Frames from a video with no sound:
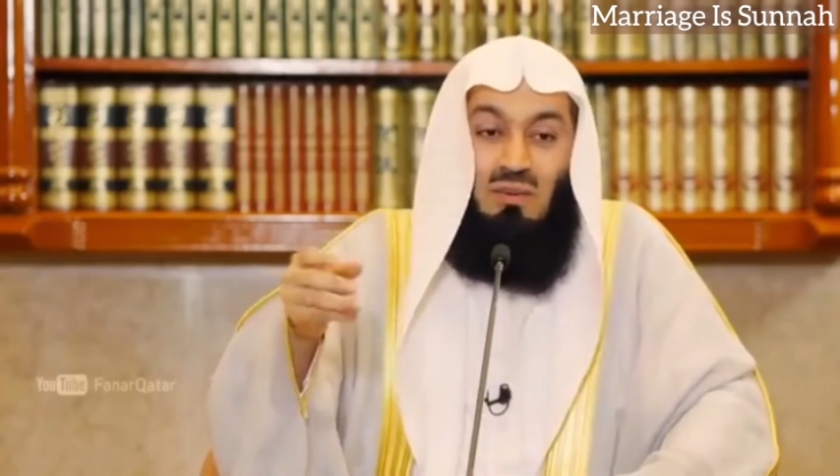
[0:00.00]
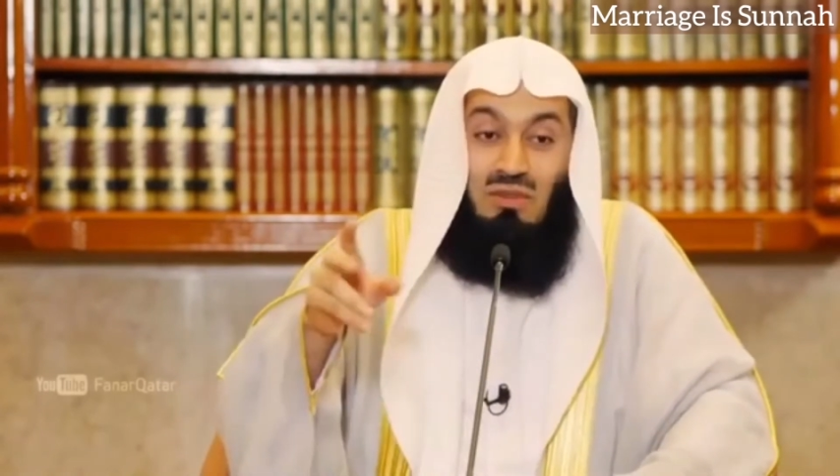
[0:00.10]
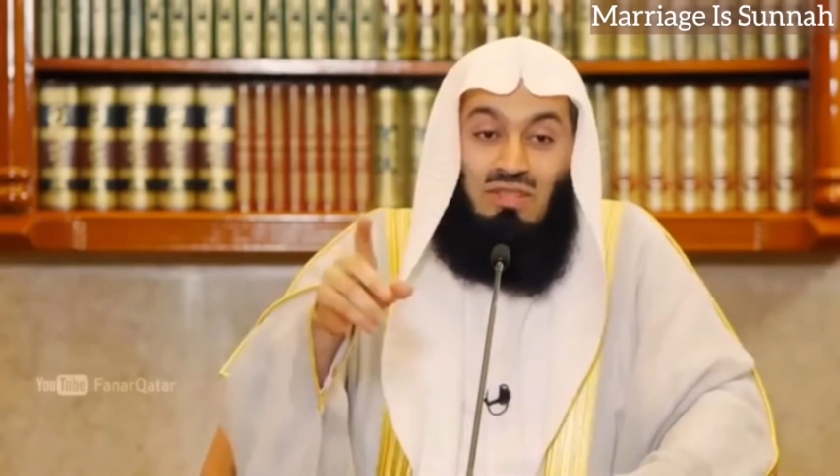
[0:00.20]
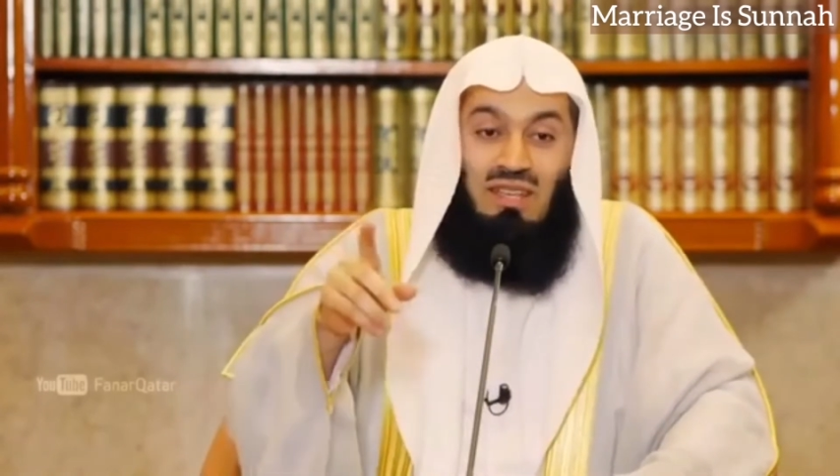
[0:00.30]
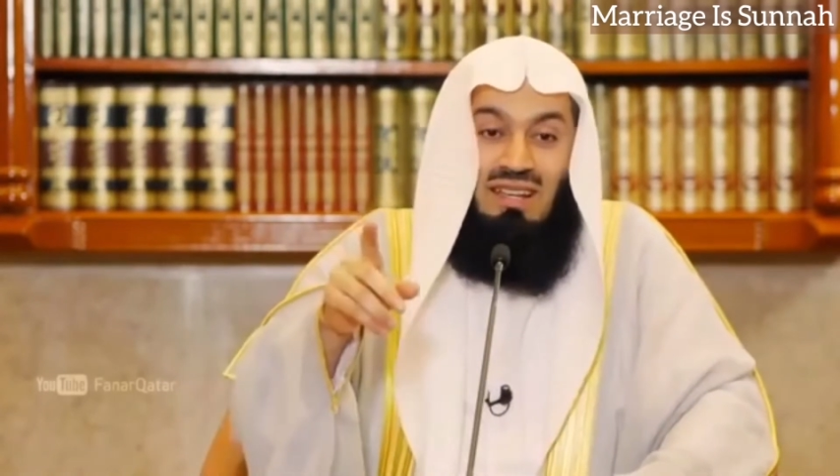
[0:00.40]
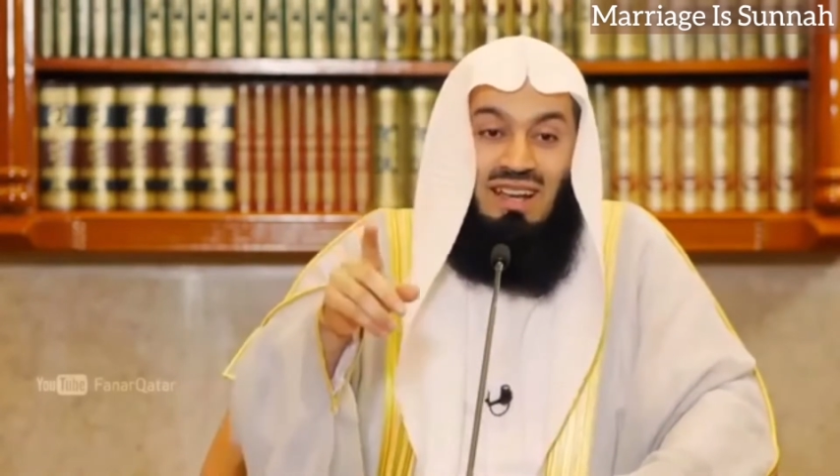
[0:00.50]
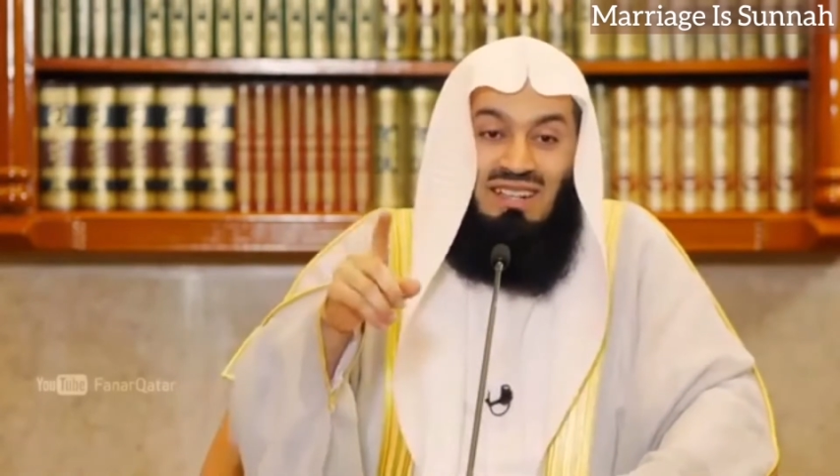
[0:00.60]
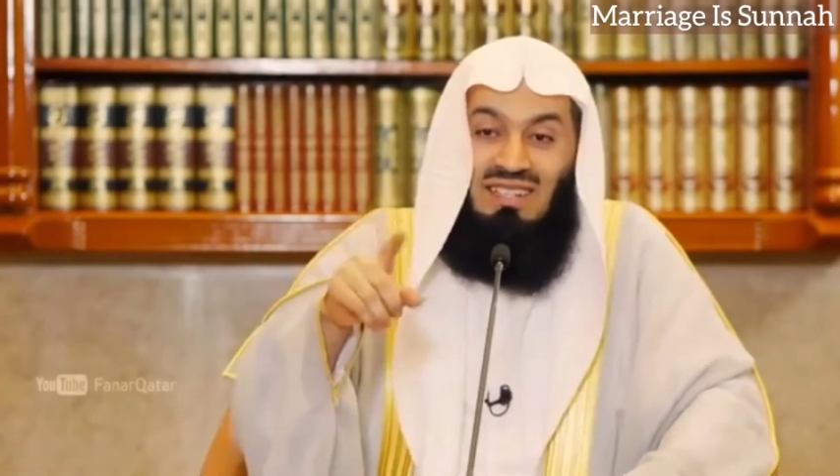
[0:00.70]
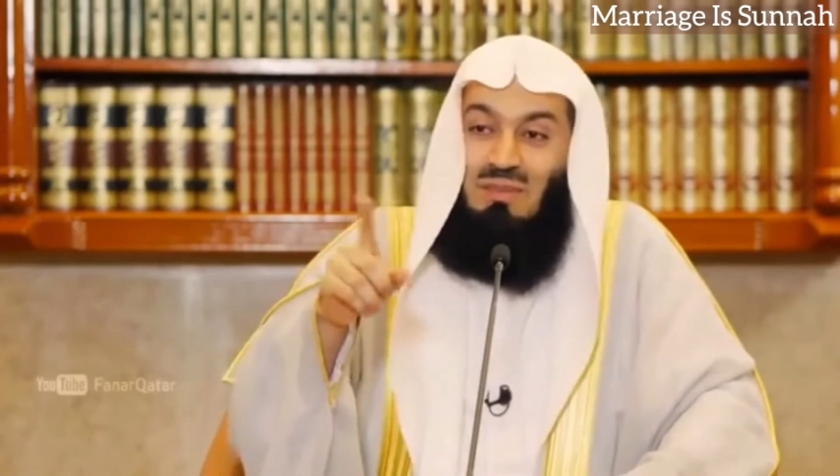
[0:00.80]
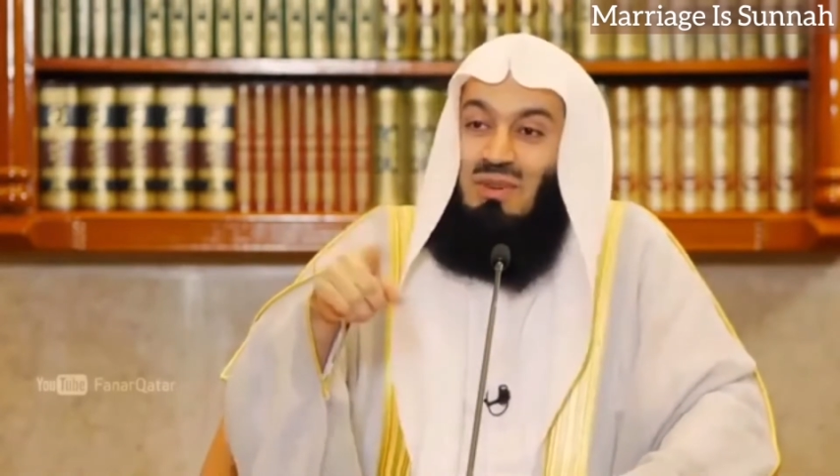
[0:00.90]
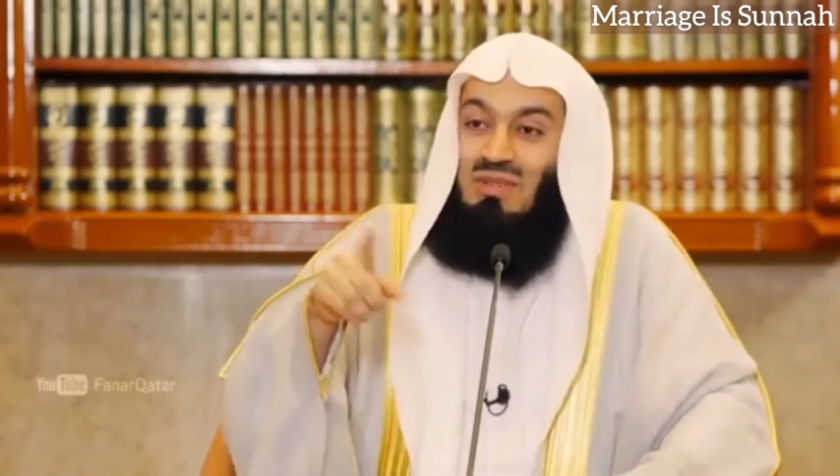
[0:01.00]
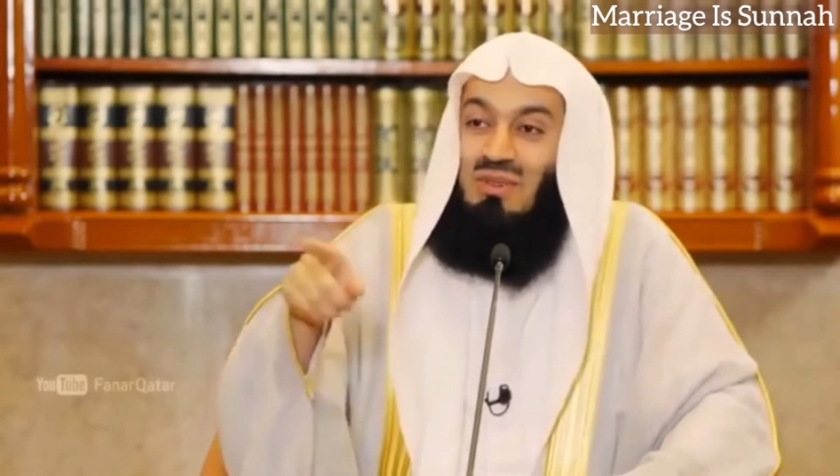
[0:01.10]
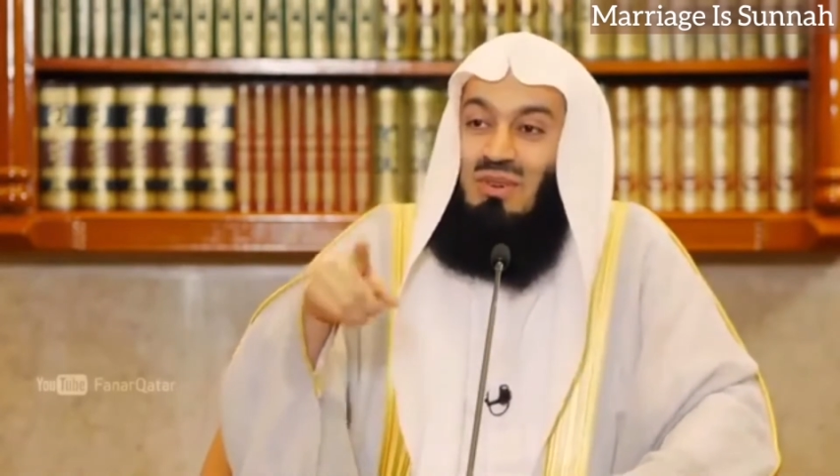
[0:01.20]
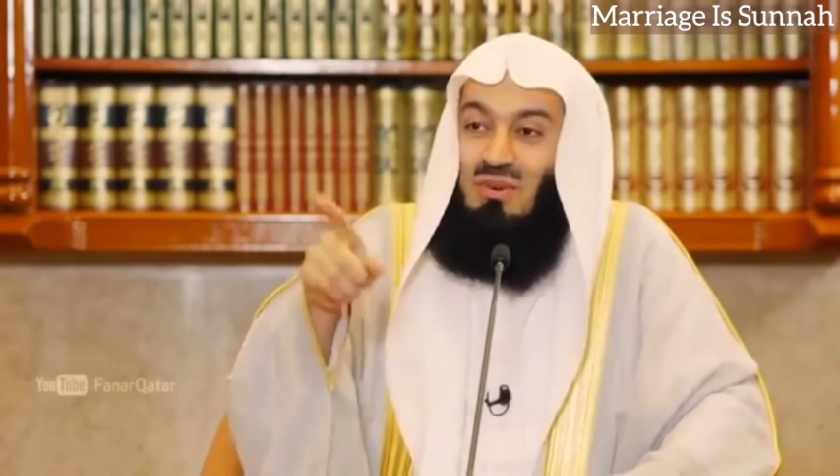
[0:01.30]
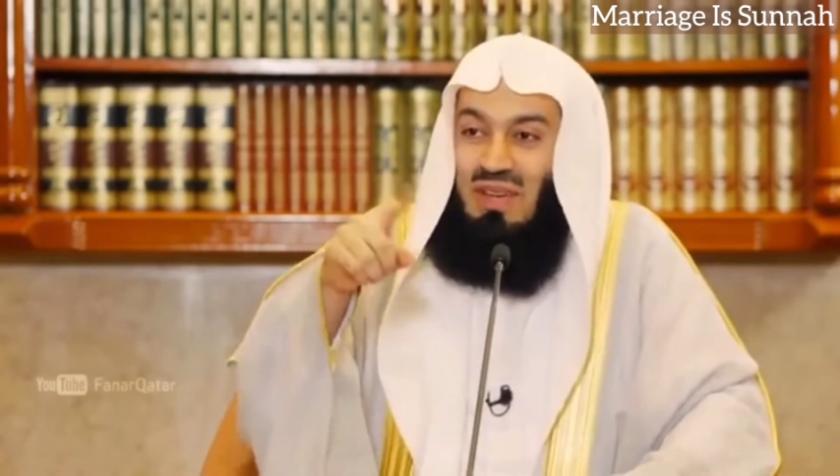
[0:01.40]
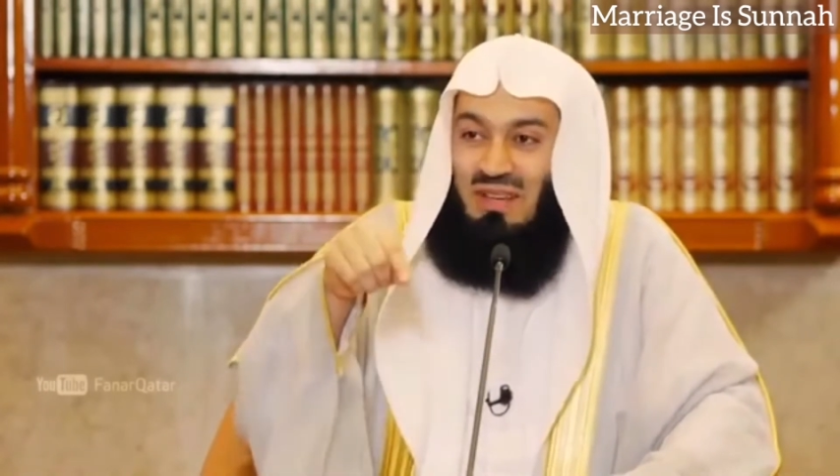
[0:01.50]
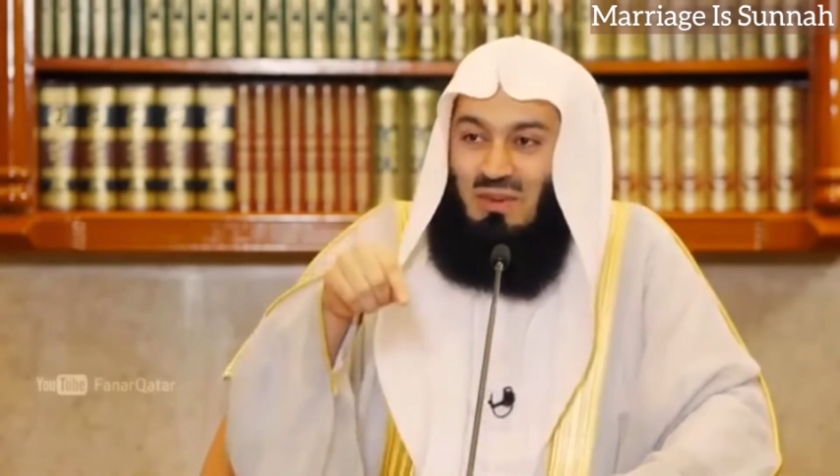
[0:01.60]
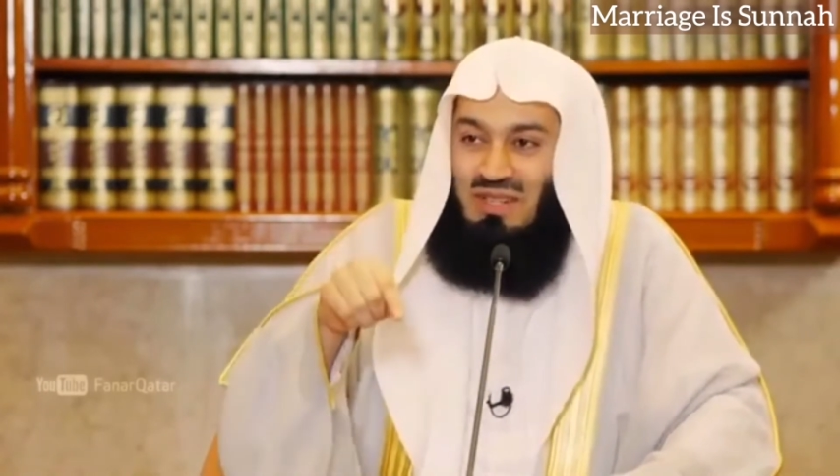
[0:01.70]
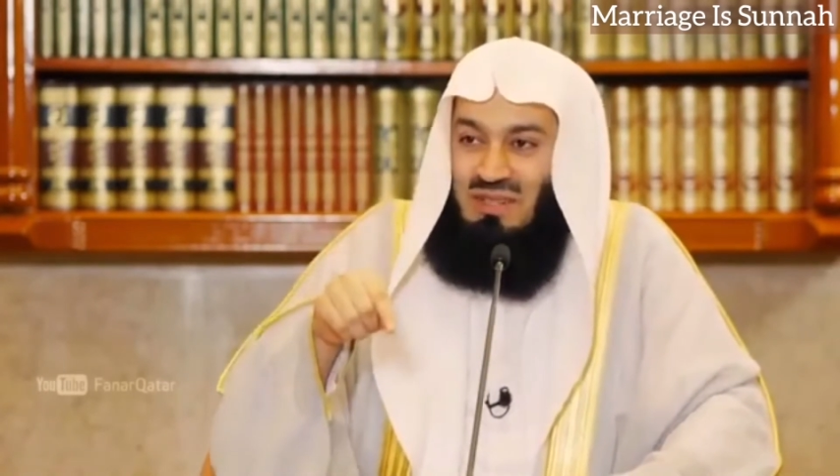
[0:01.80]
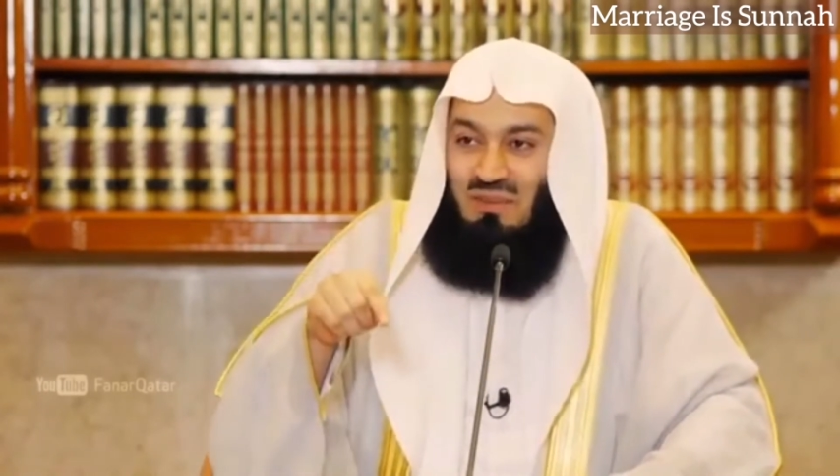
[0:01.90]
I won't say the currency because you'll know where it
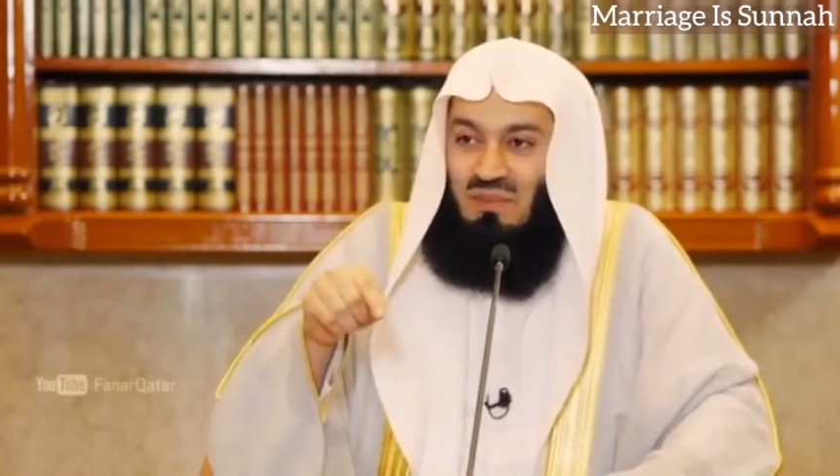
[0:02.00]
was.